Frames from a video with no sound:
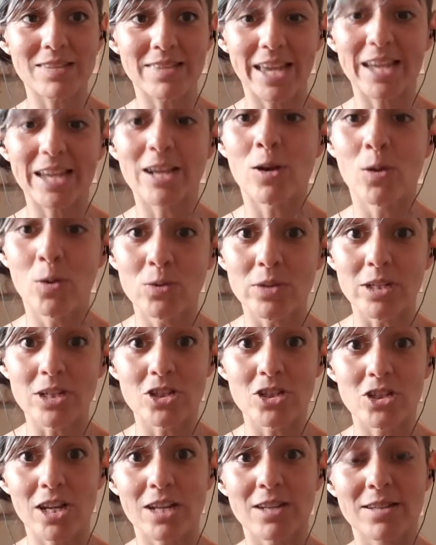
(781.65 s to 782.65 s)
like, holy
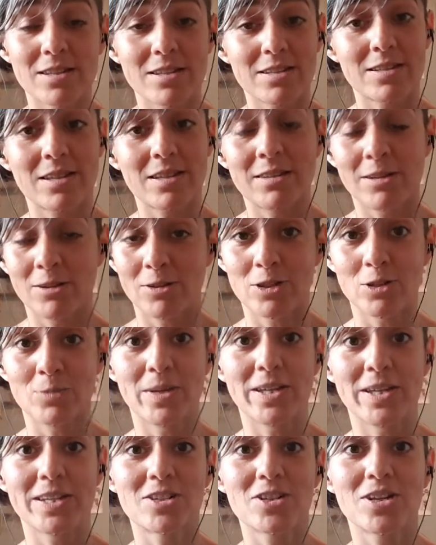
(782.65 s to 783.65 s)
shit, this is a little too
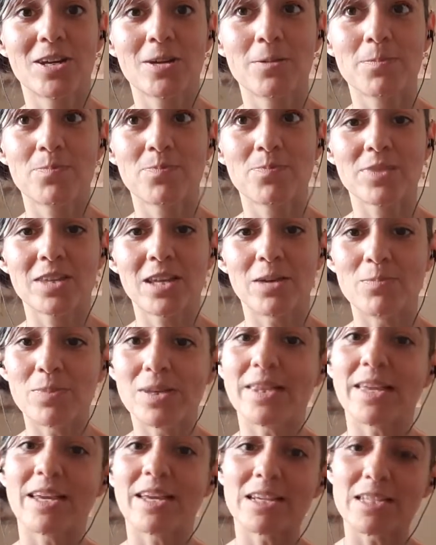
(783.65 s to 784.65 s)
much.
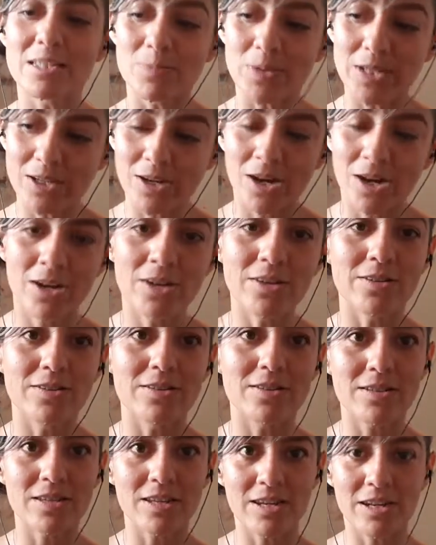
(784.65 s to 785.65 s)
But like, it's
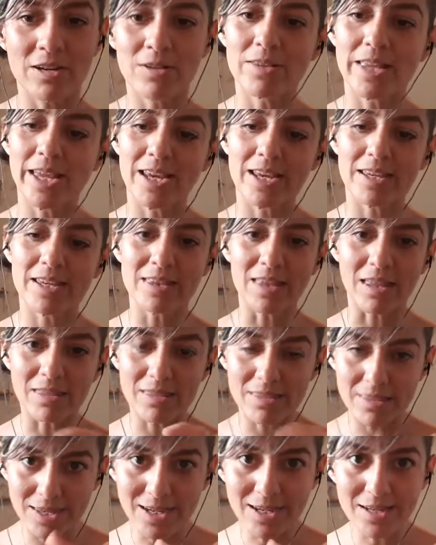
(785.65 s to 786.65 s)
because, you know, like the
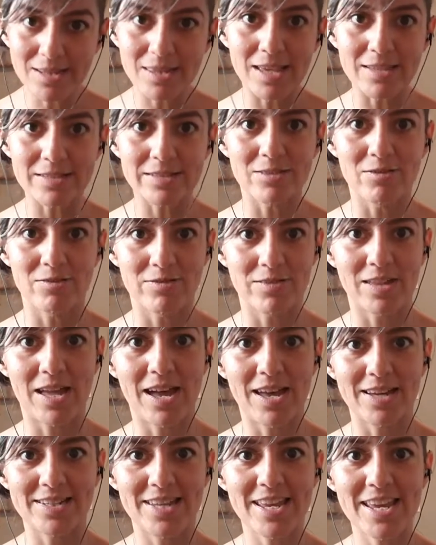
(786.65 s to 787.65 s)
thickness of
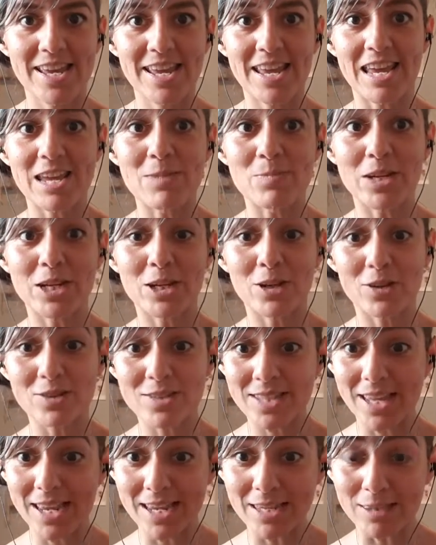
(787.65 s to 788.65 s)
that, and
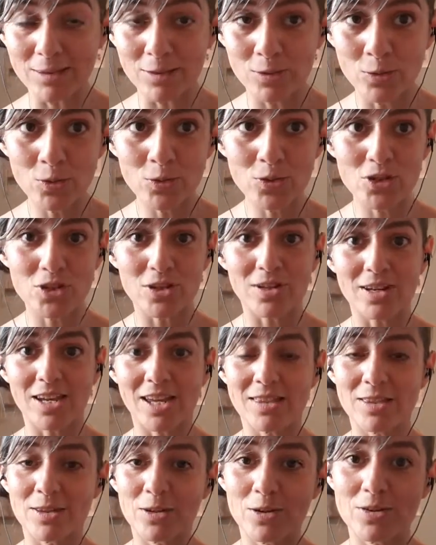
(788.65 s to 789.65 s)
because the illusion
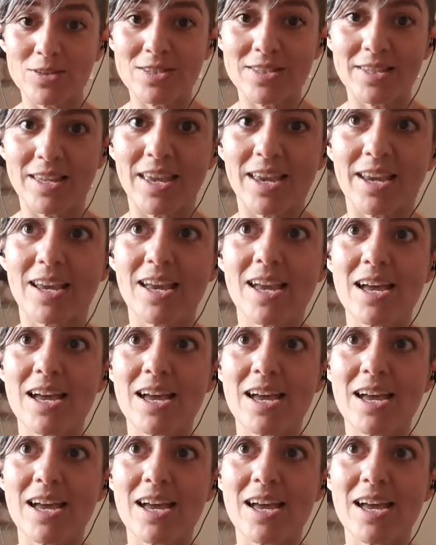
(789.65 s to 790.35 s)
and those like